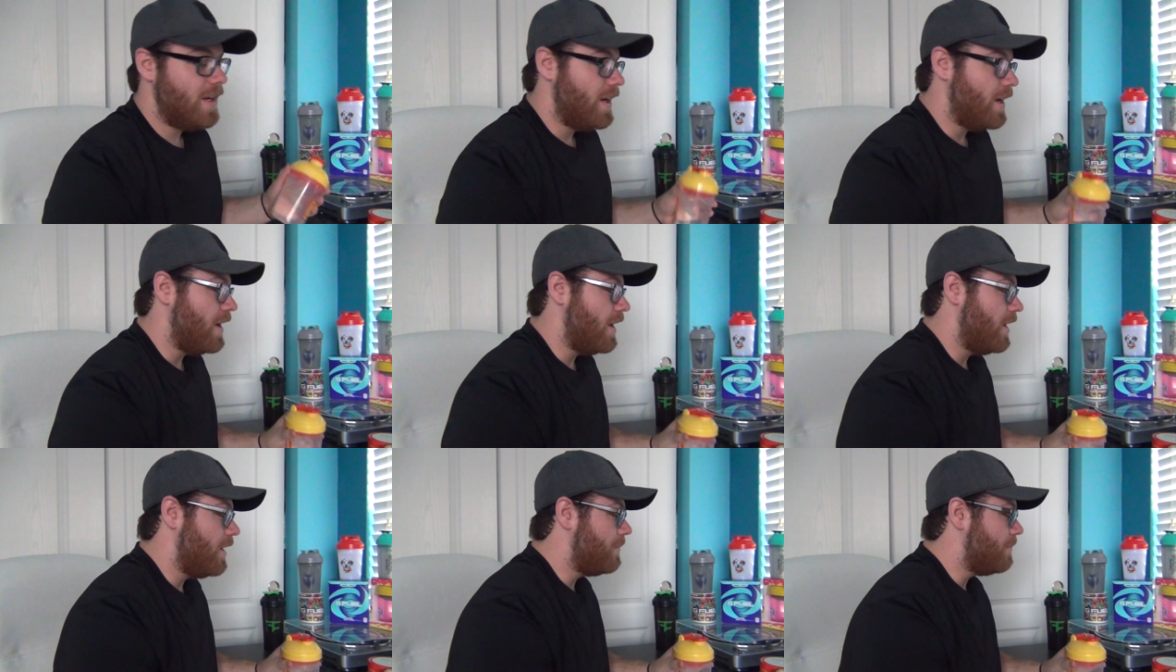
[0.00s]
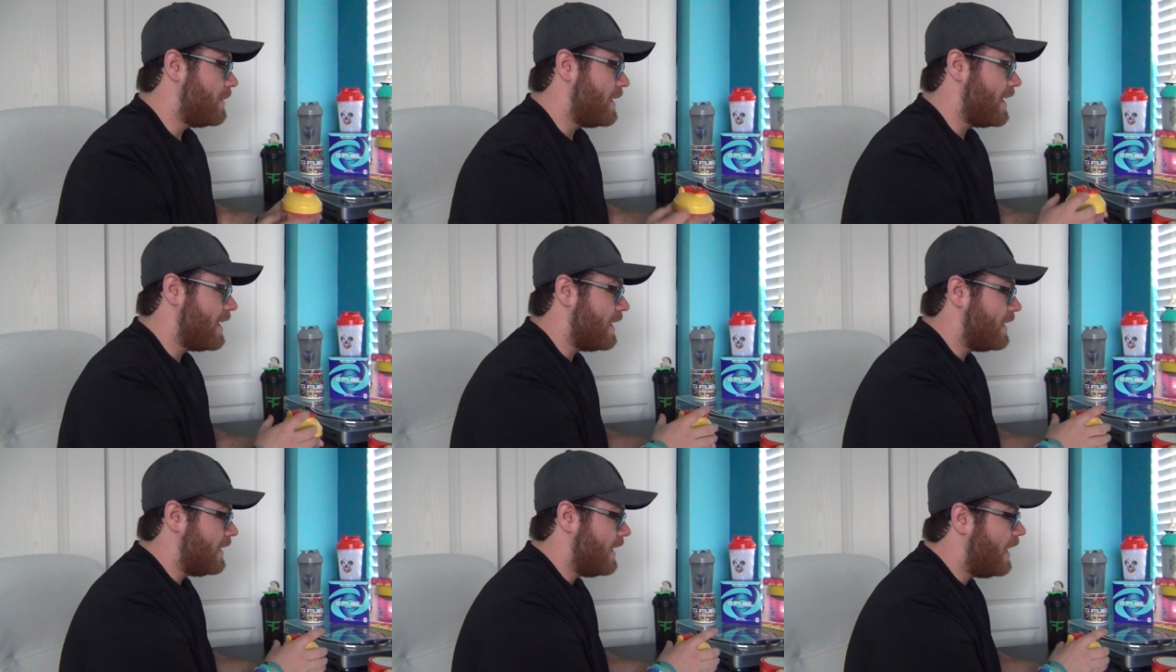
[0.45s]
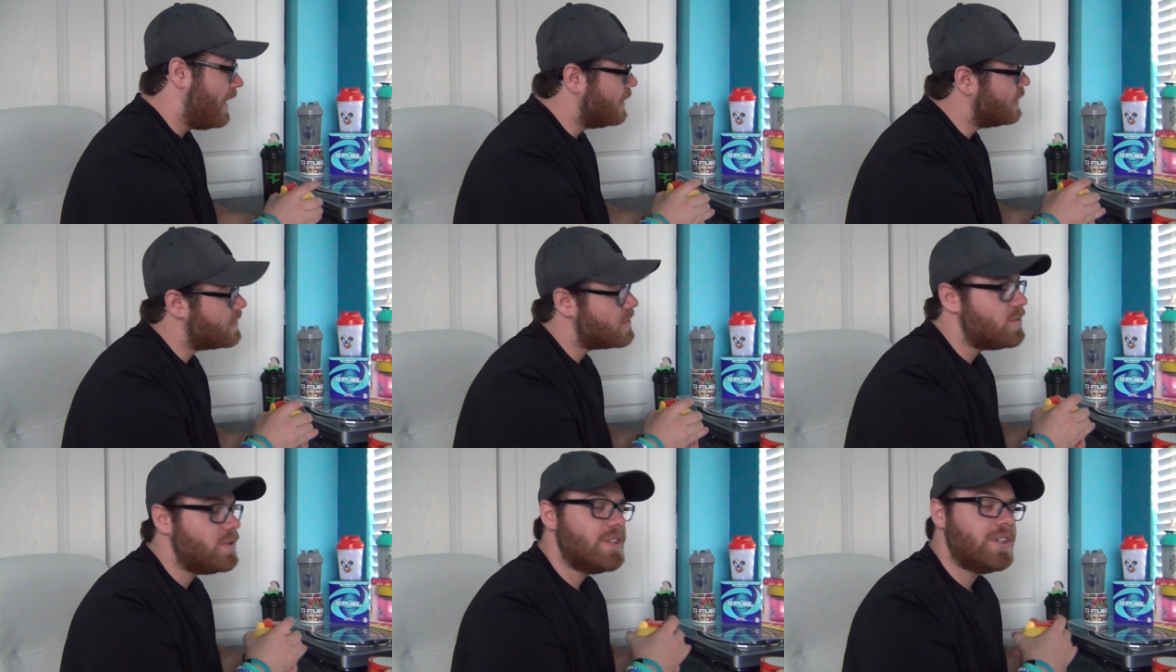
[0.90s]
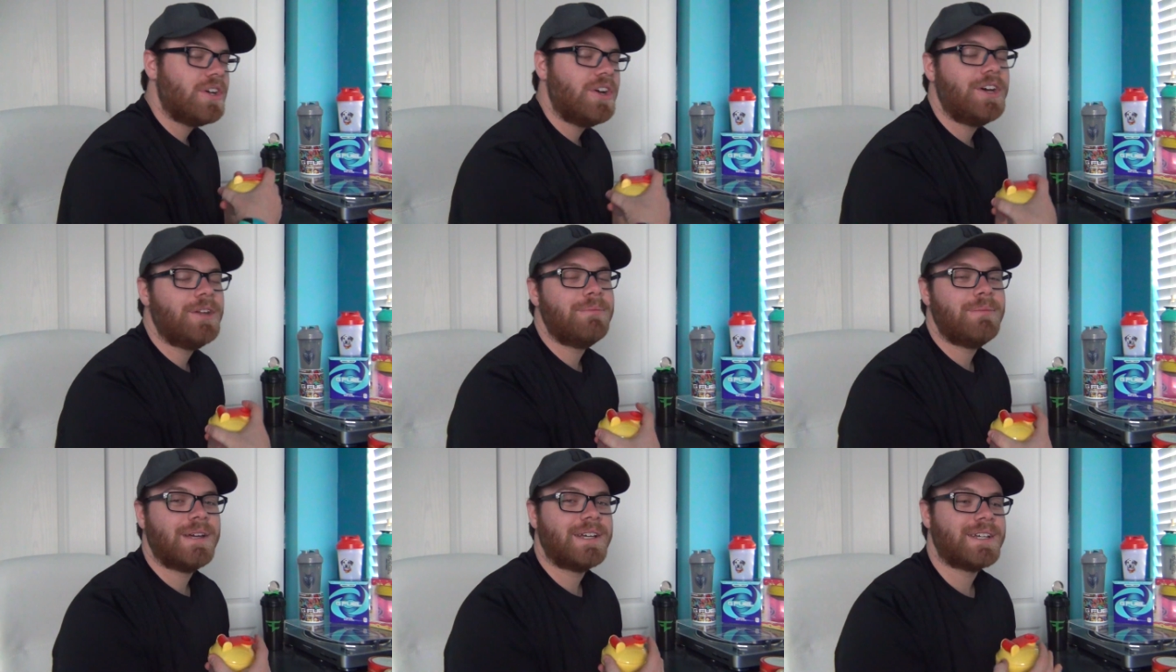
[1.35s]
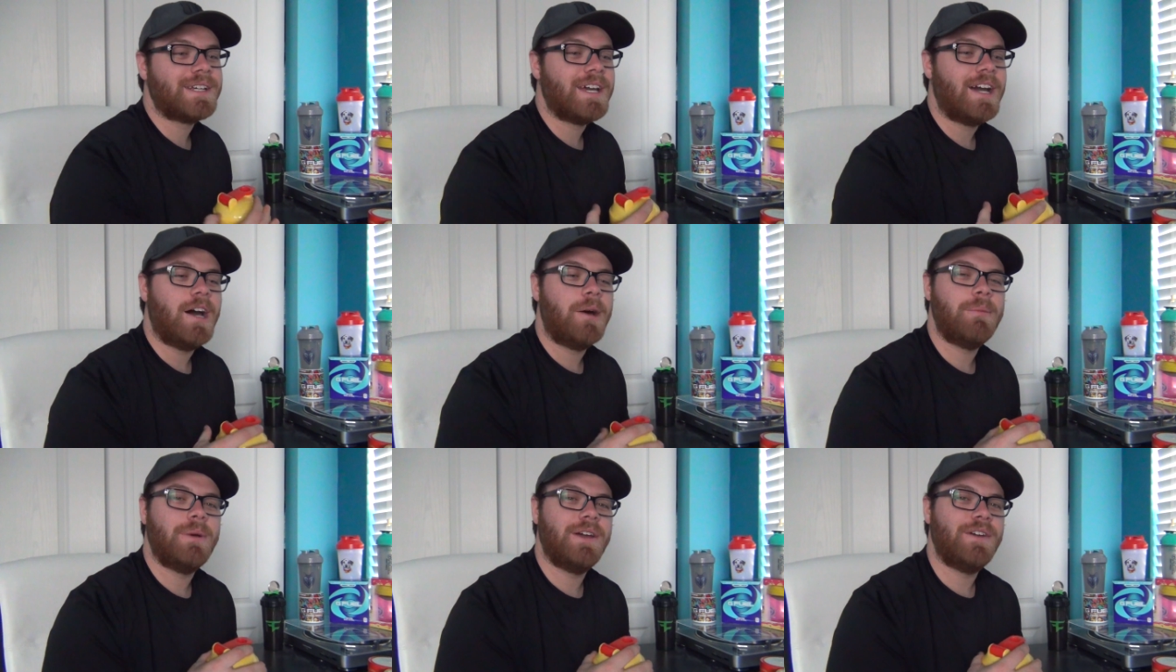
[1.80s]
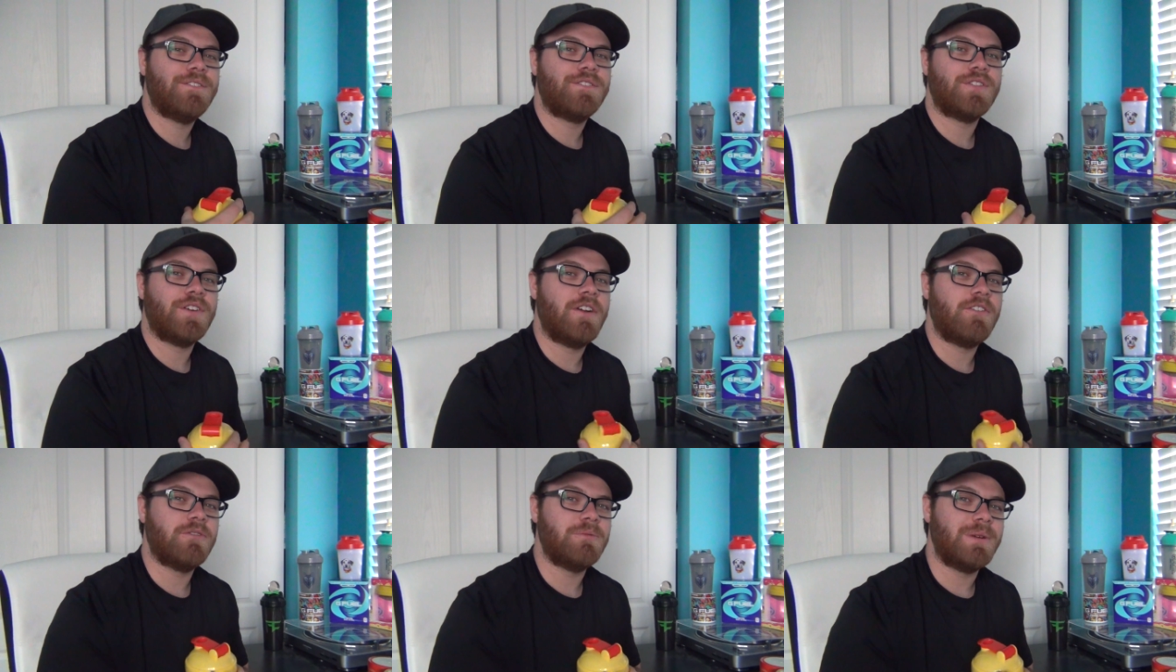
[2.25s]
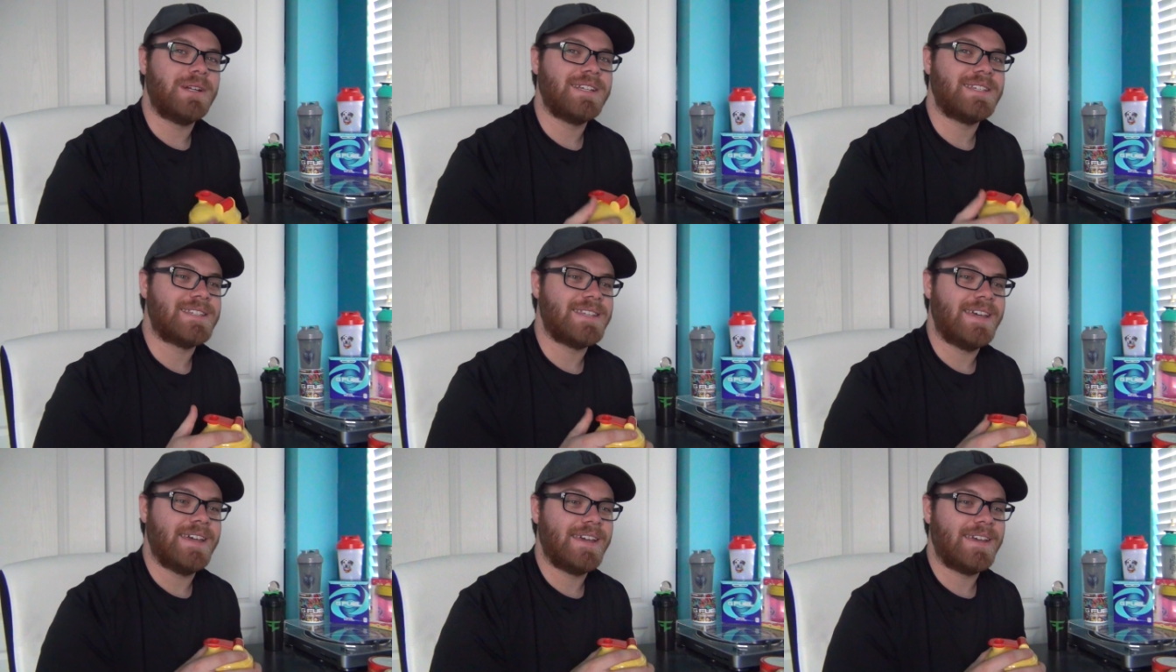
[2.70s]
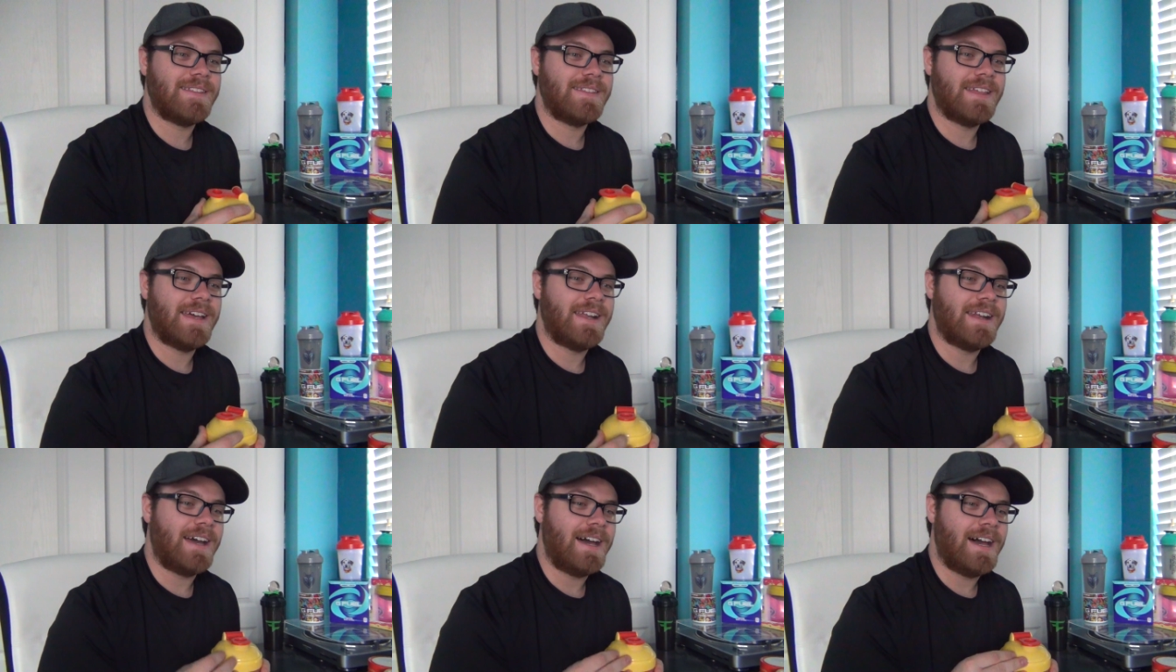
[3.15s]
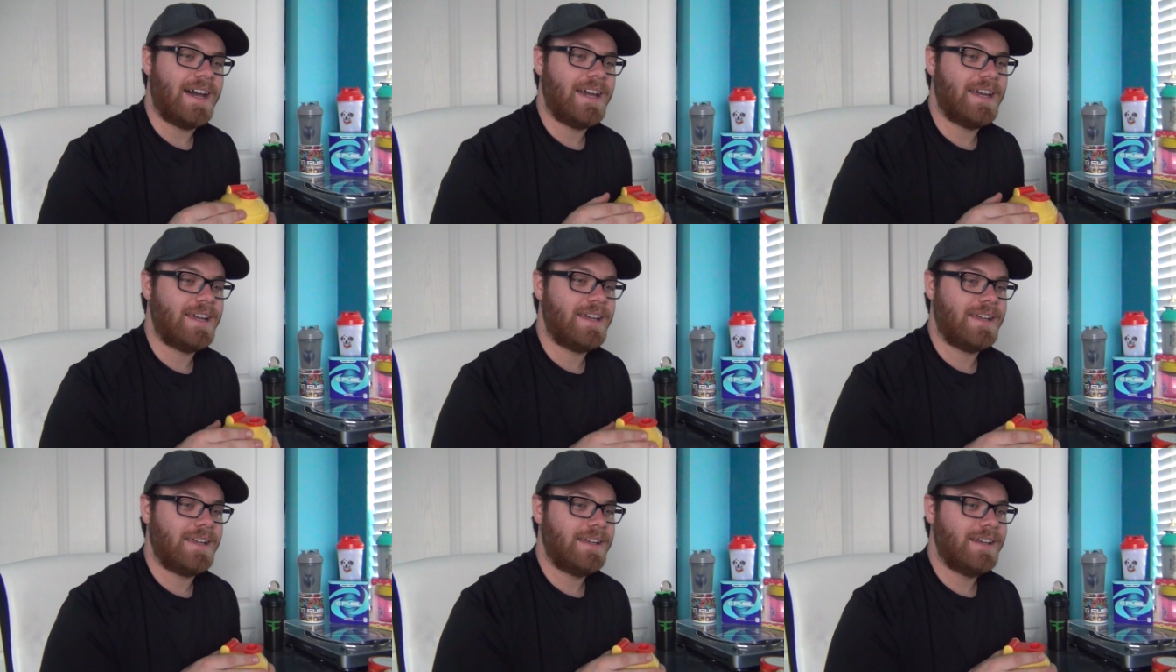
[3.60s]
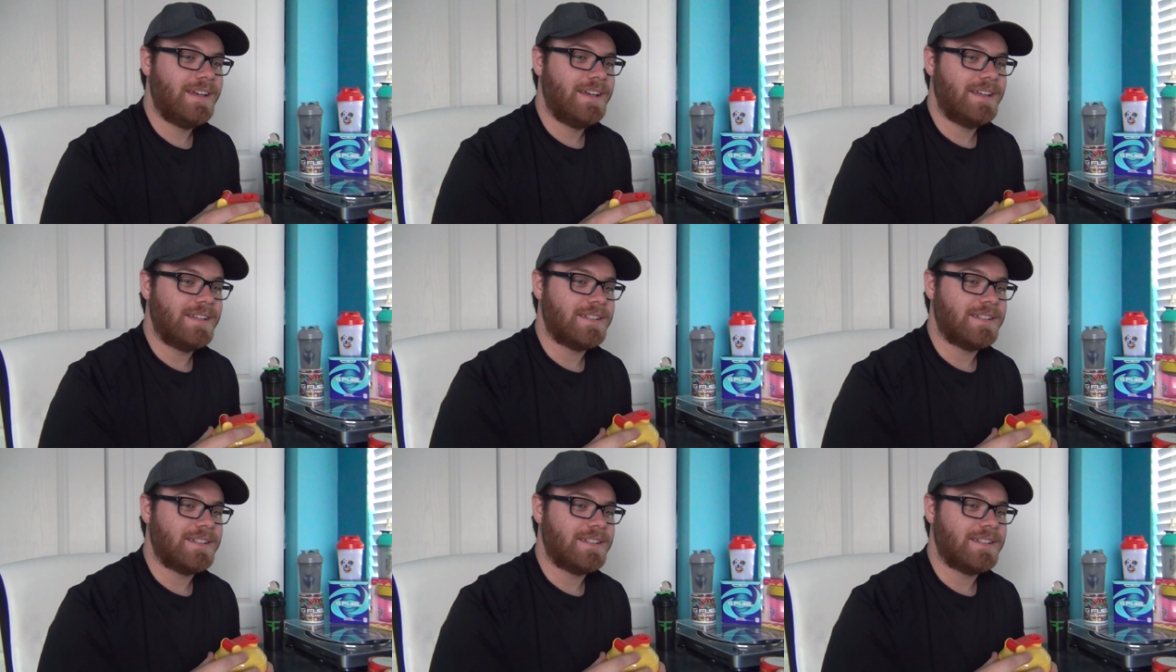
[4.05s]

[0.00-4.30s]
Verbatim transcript: Um, and I just want to go ahead and make a comment for everybody saying that I